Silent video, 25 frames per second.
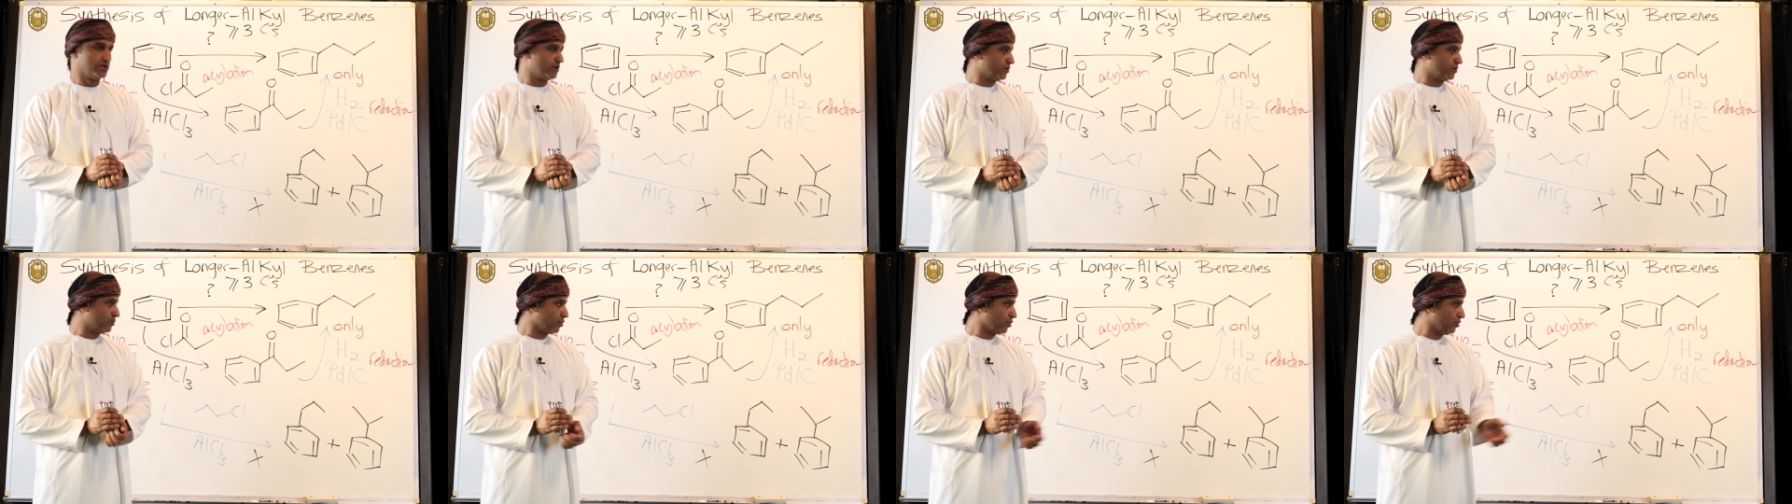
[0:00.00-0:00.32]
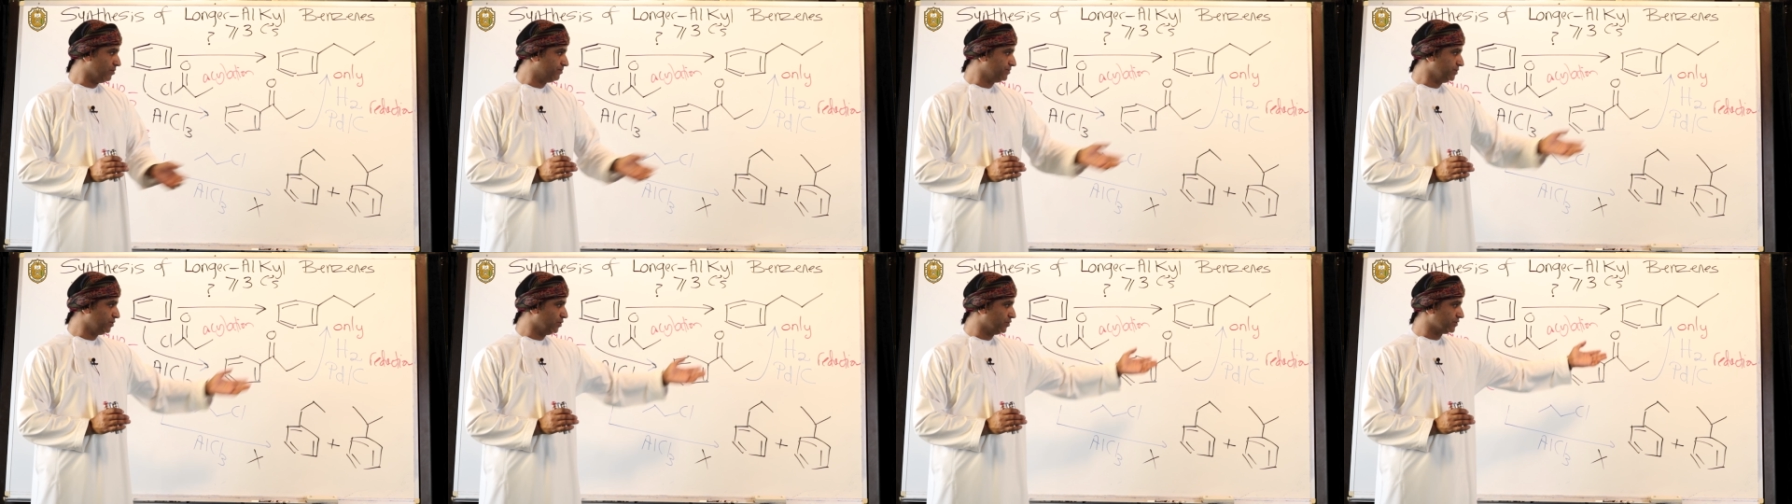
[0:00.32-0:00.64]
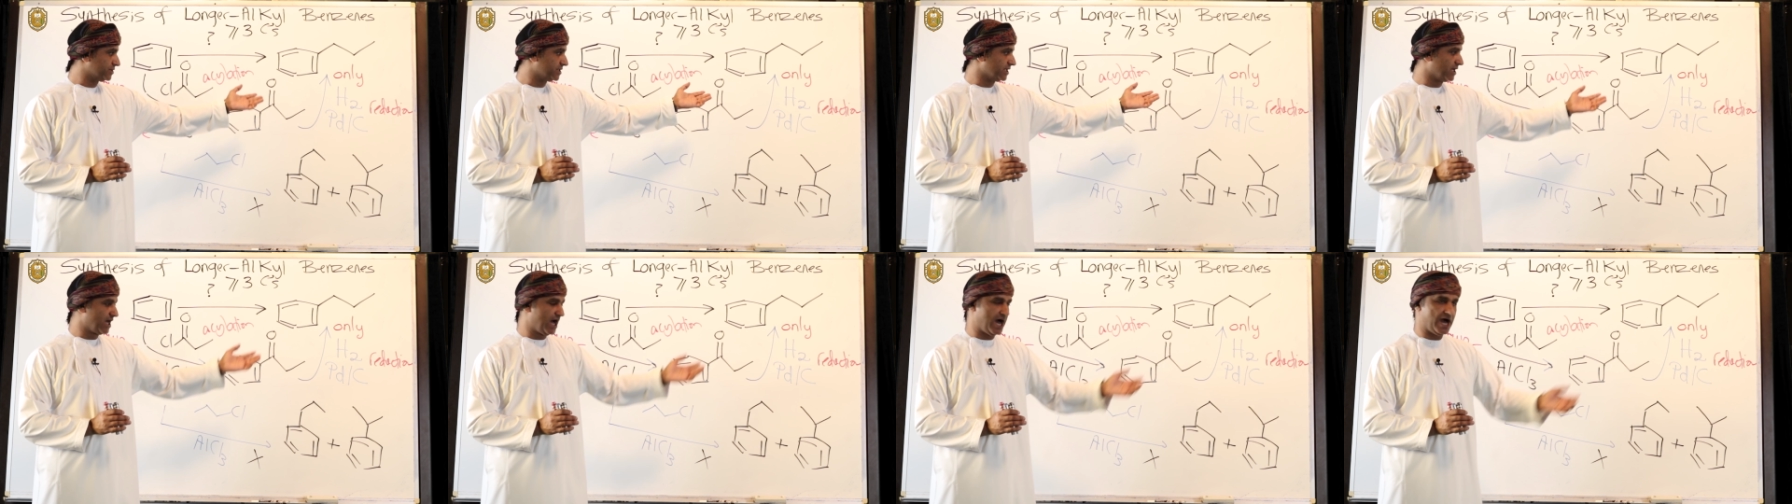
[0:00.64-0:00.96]
group
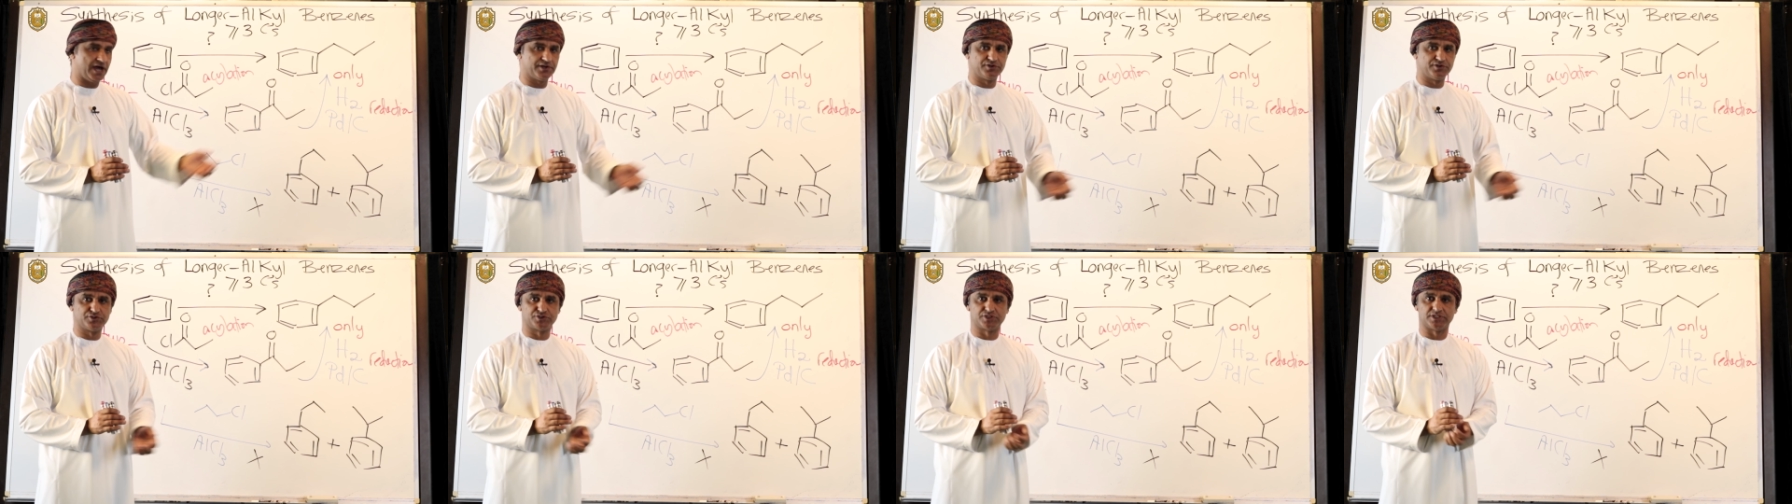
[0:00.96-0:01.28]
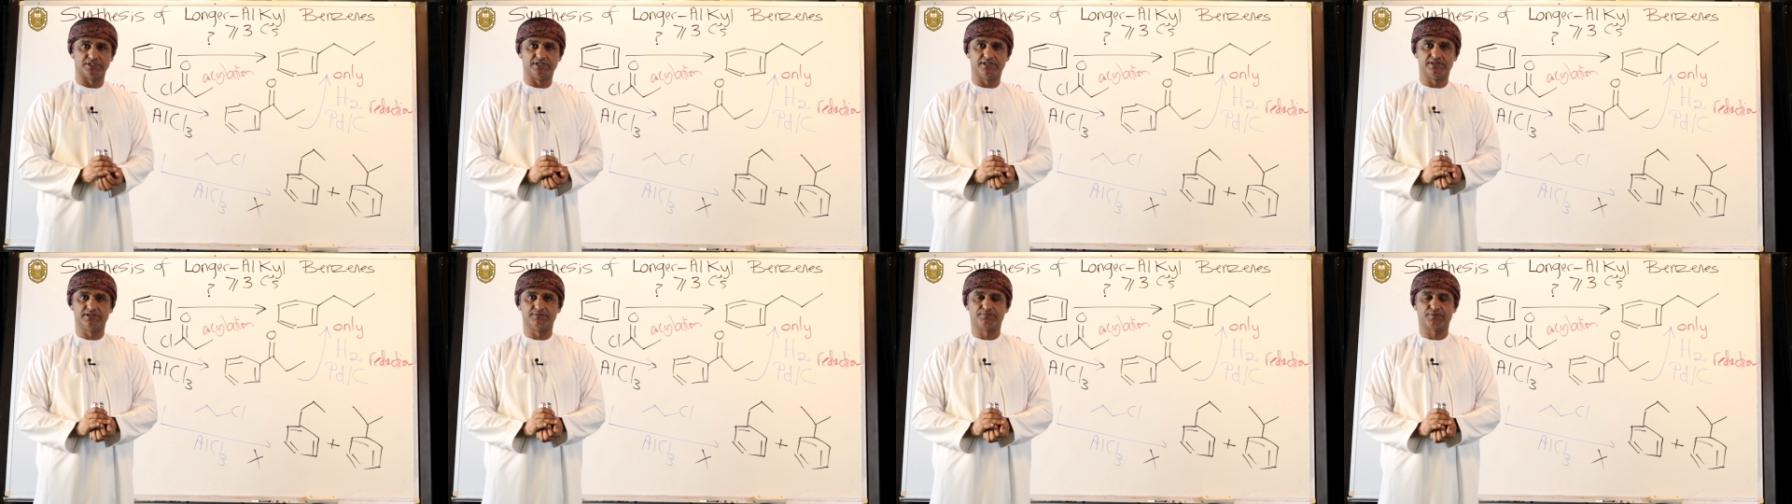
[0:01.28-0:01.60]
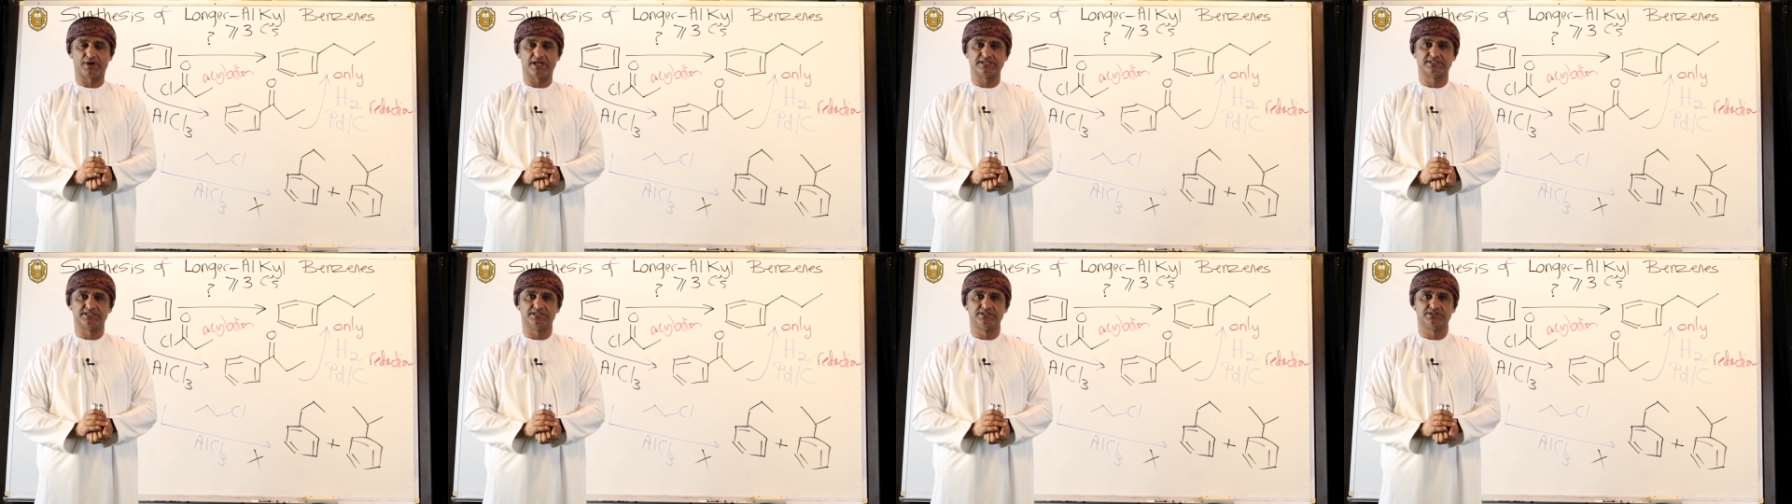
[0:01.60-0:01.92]
using hydrogen in the
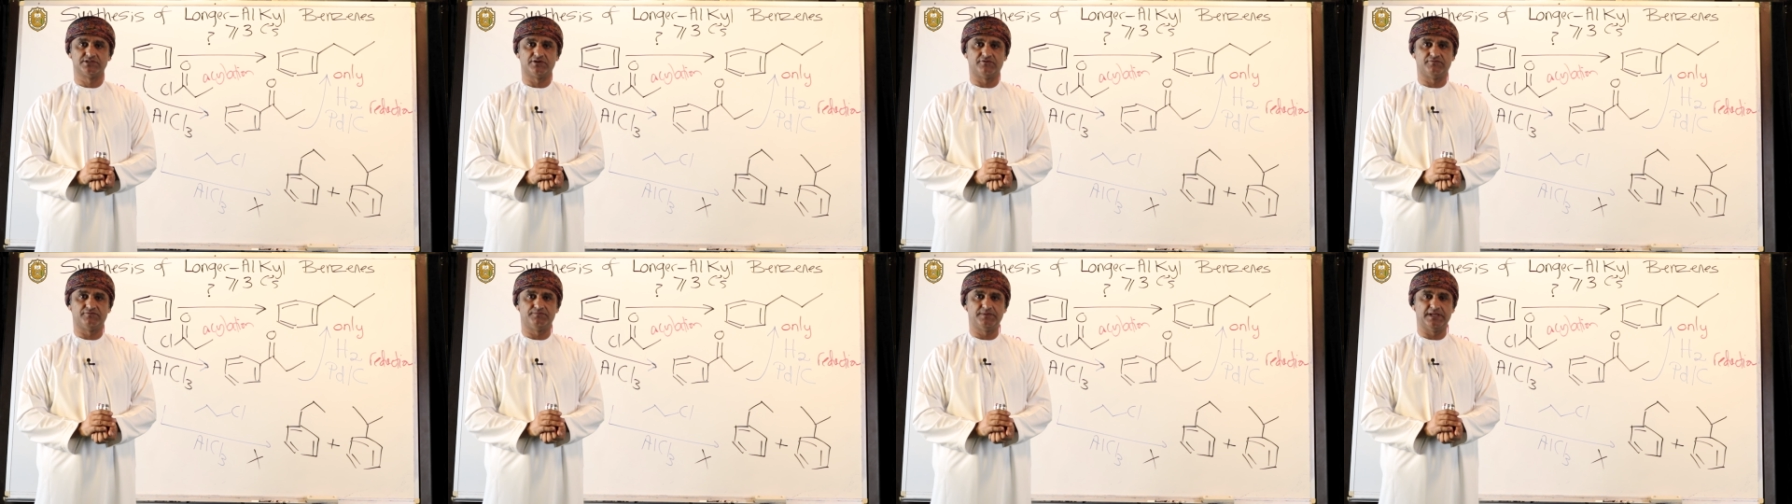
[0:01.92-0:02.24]
presence of